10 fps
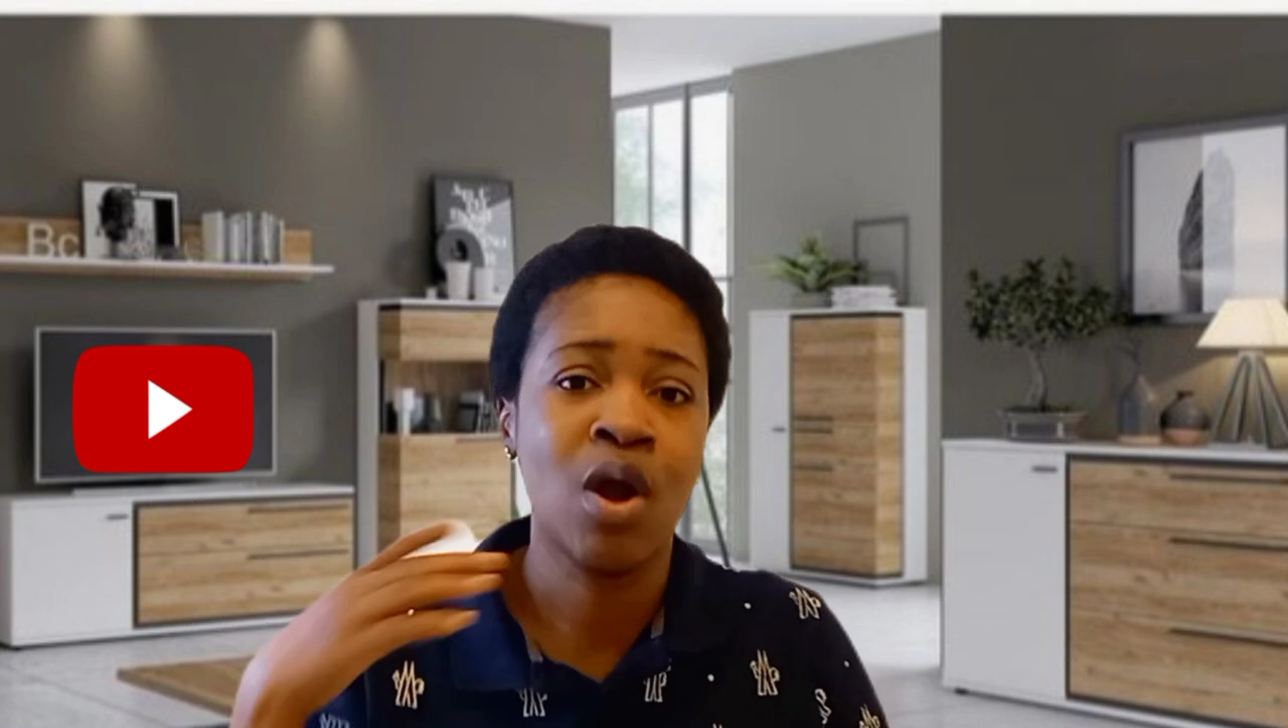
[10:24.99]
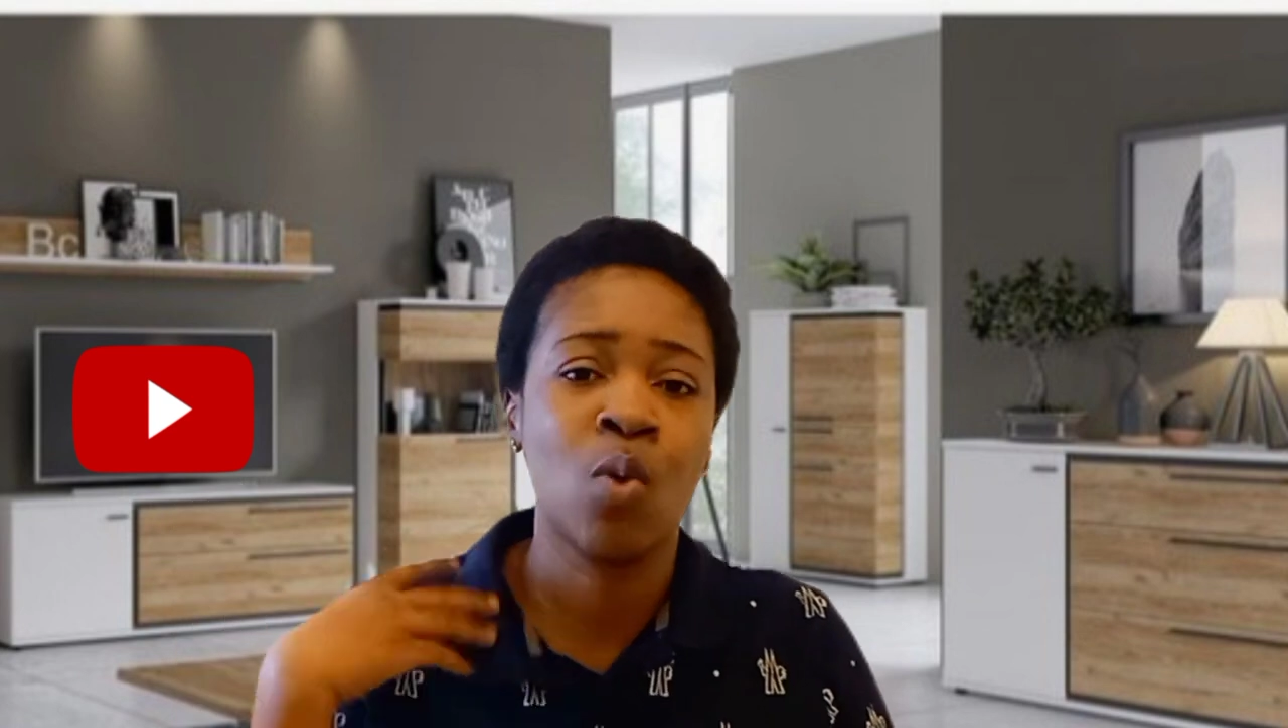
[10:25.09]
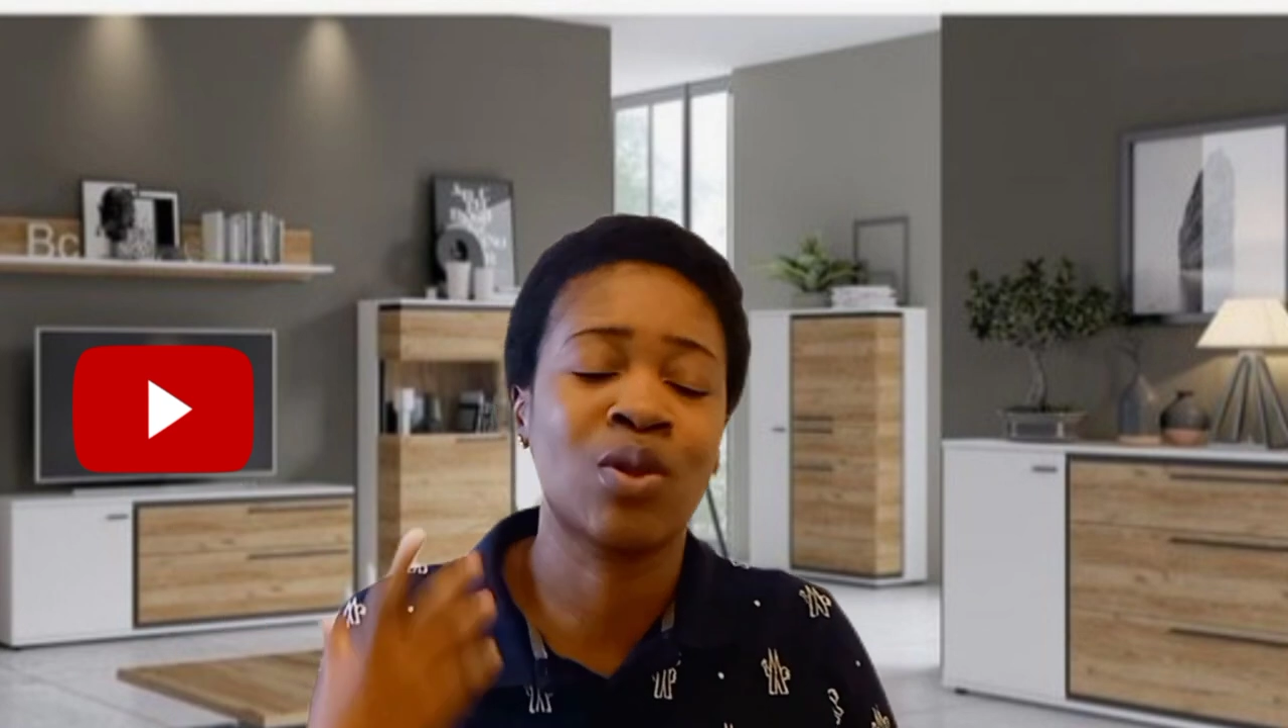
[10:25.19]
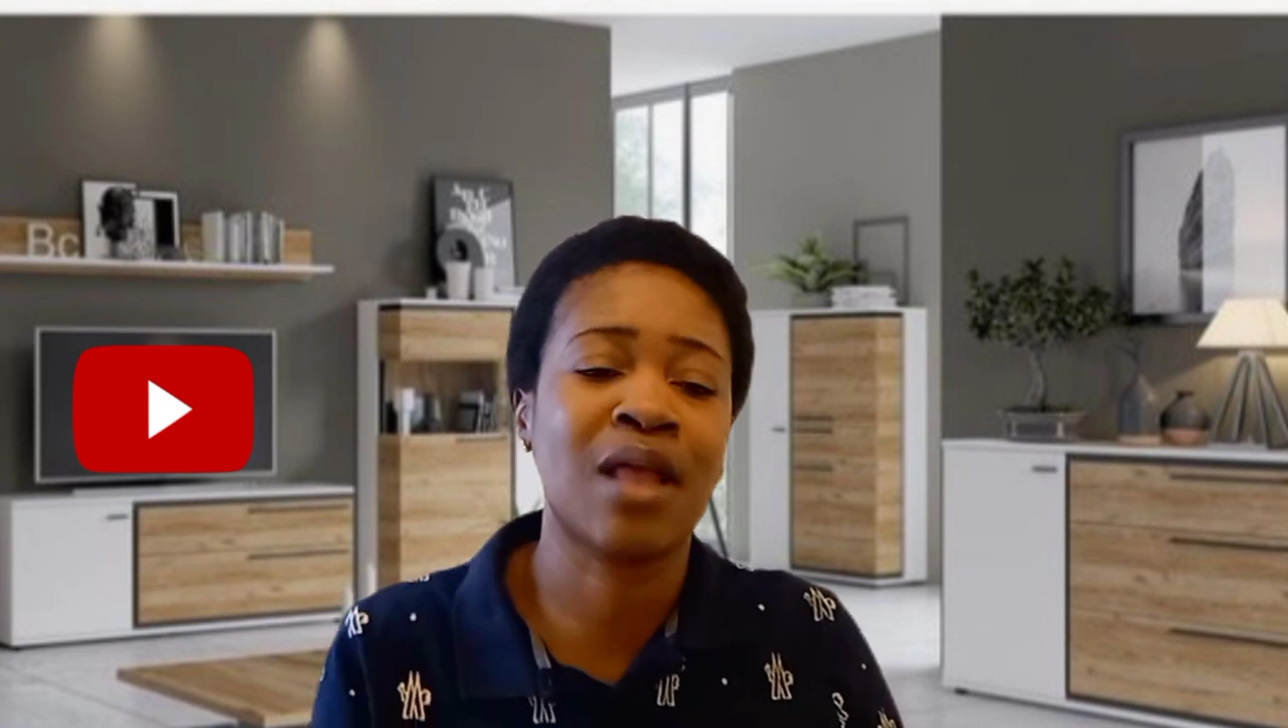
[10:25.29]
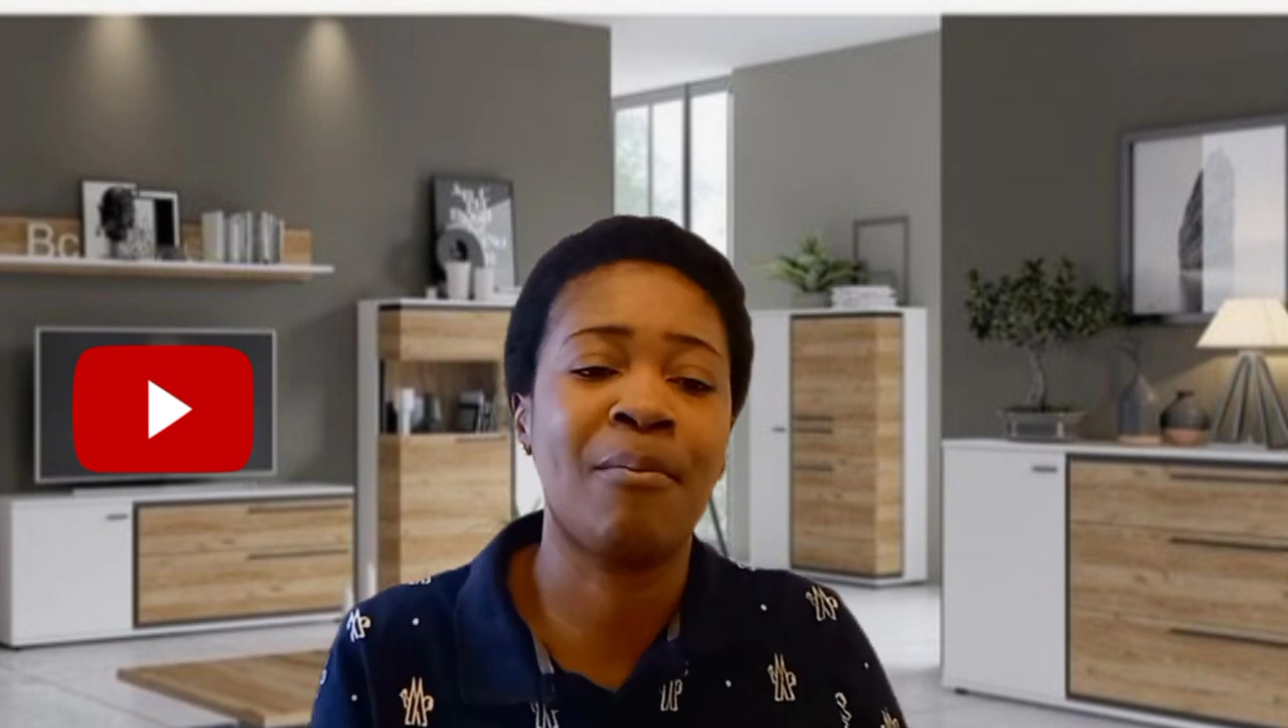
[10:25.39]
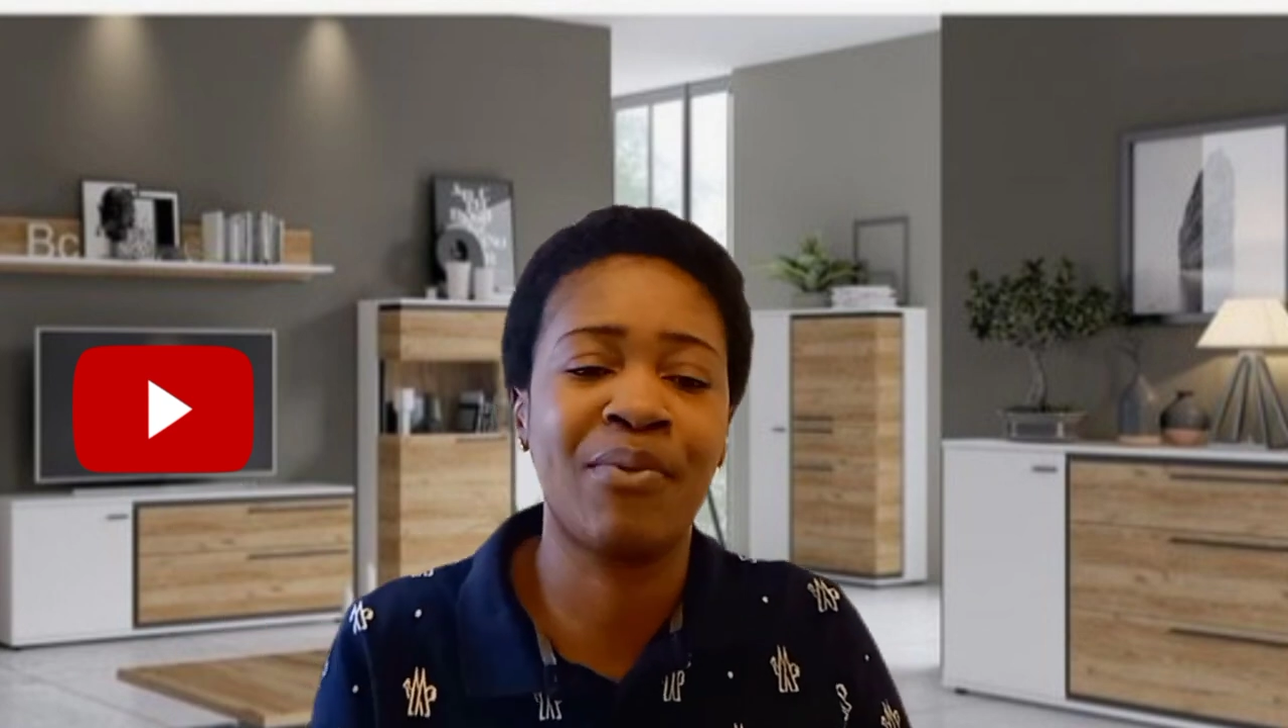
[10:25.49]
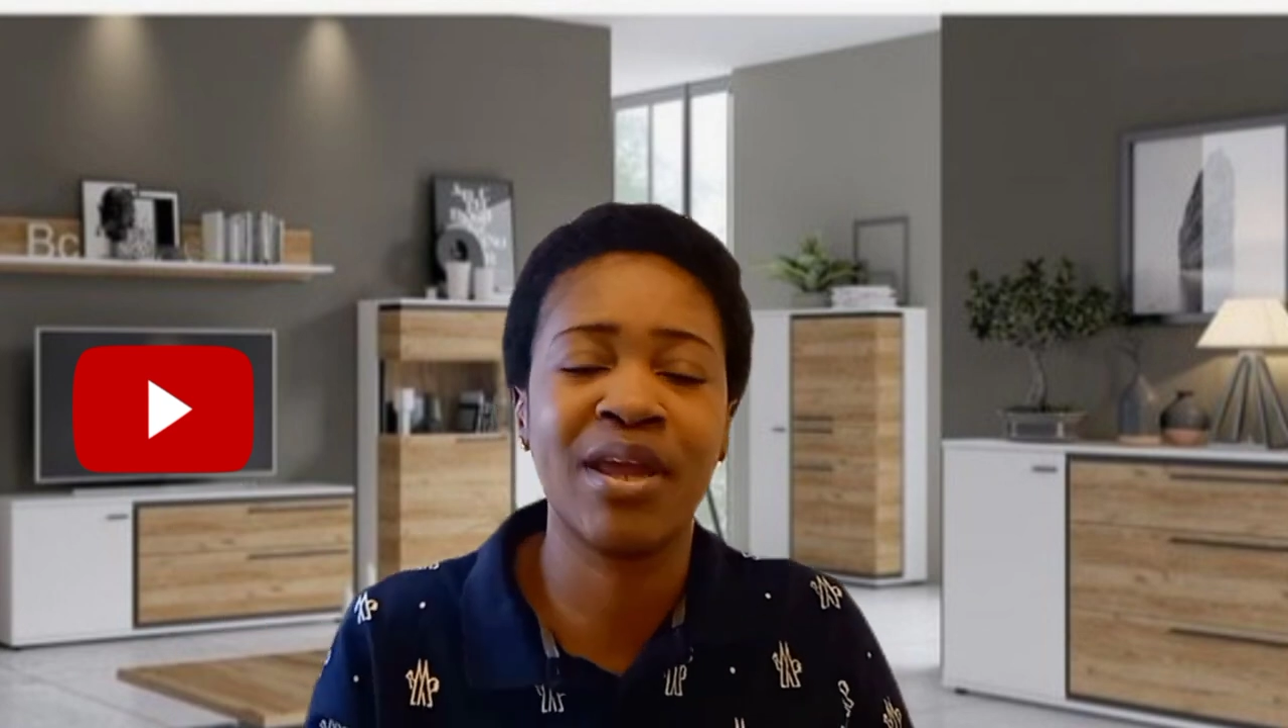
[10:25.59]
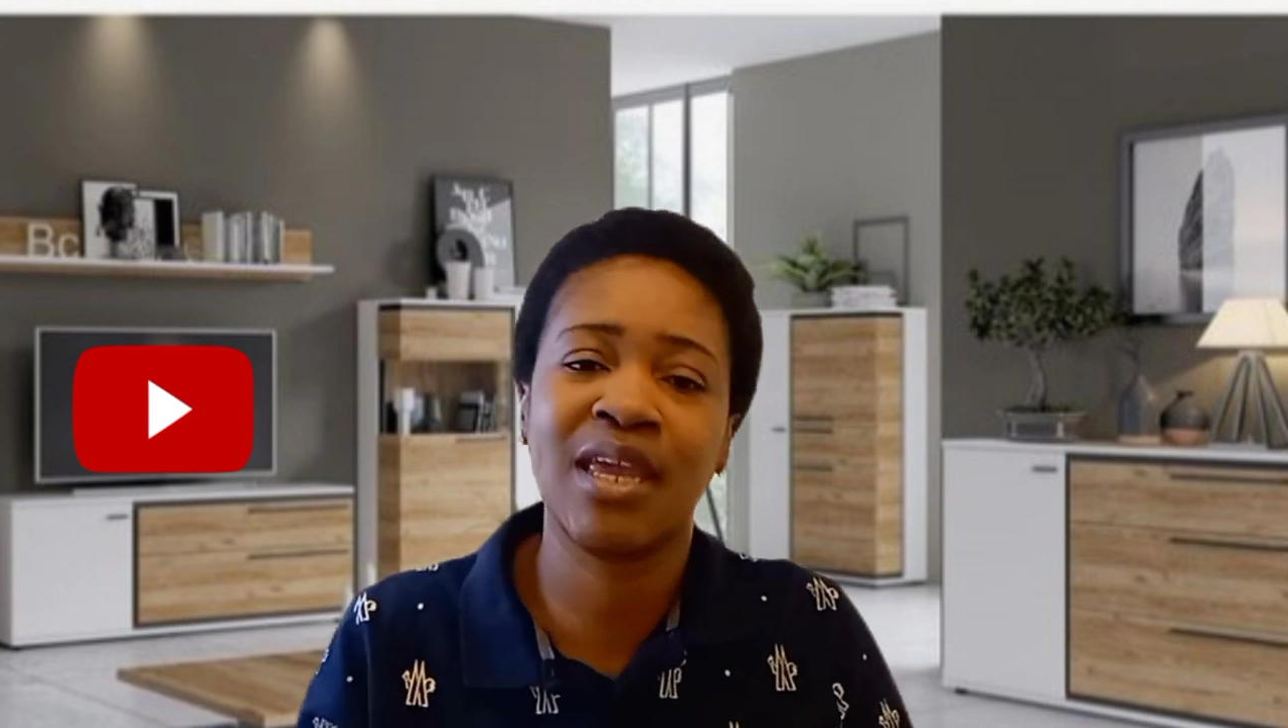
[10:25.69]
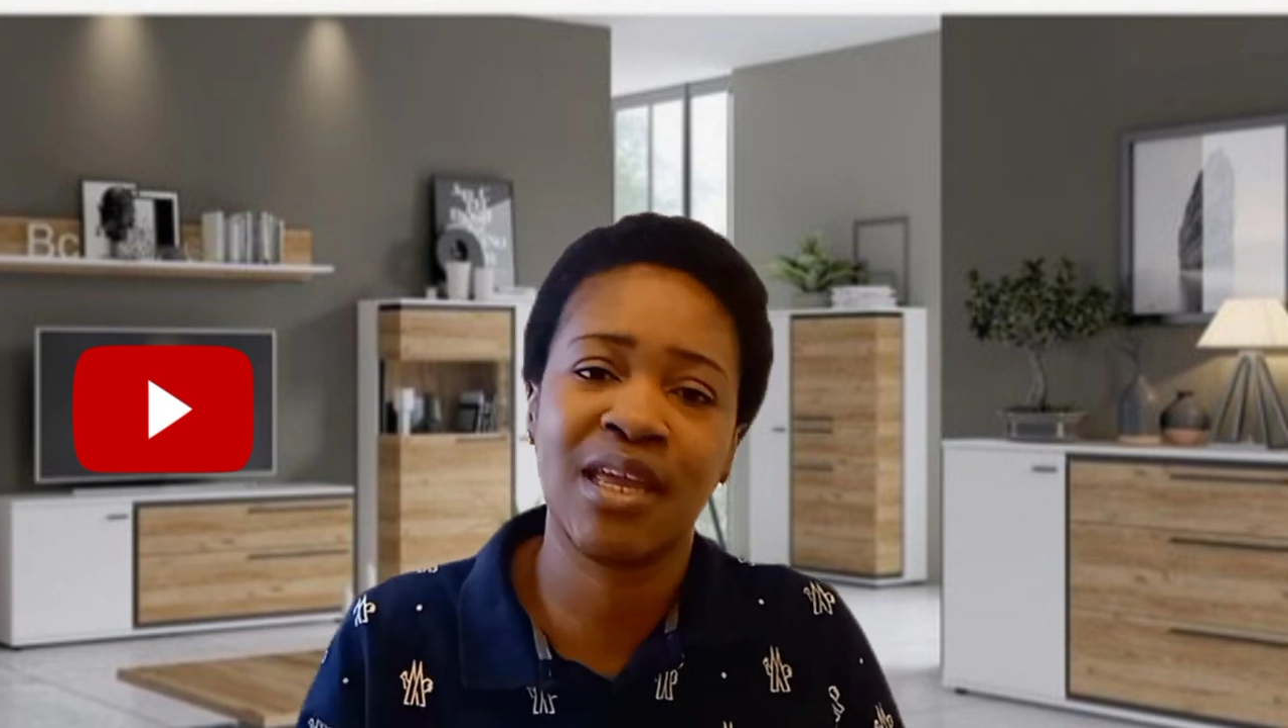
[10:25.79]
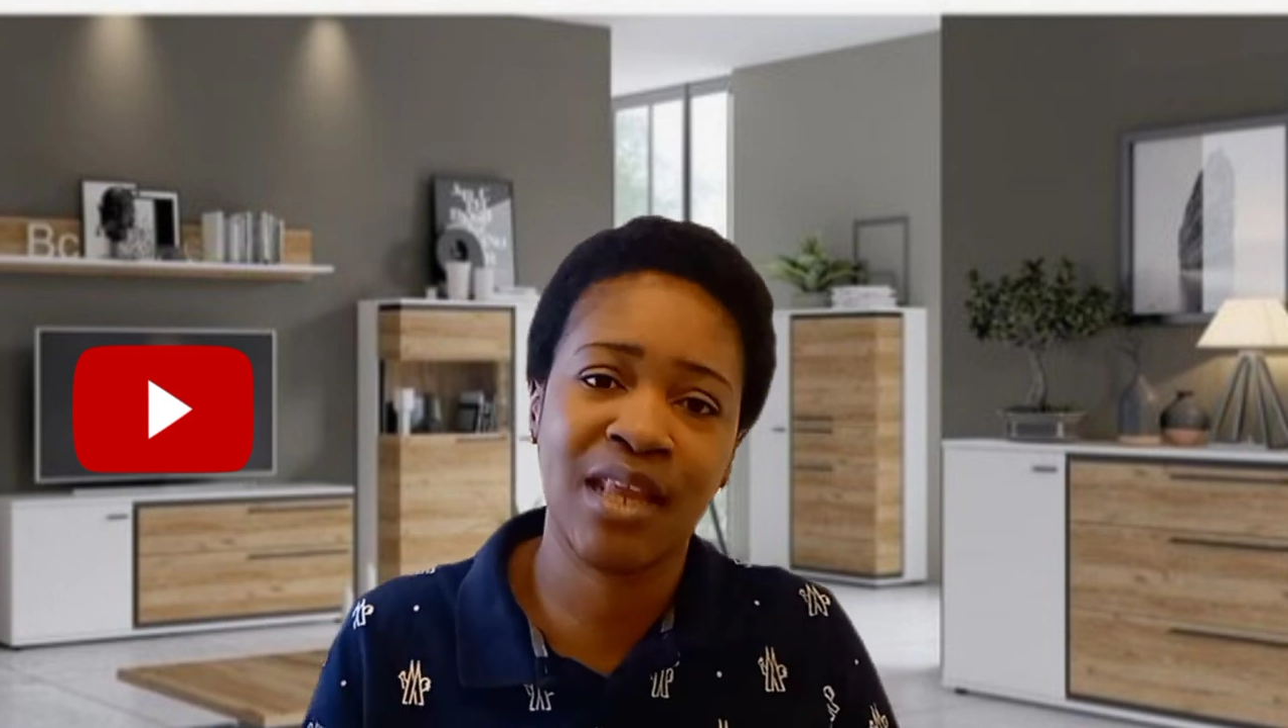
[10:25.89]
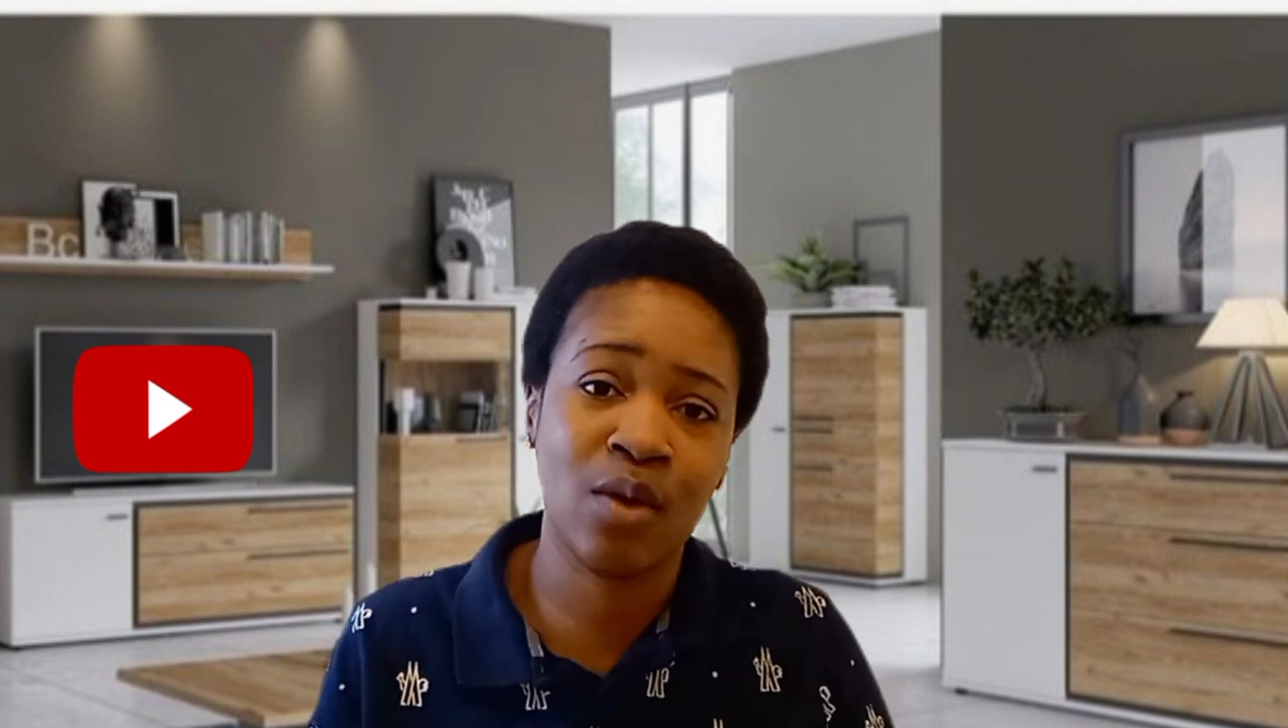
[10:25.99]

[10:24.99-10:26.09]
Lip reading: without breaking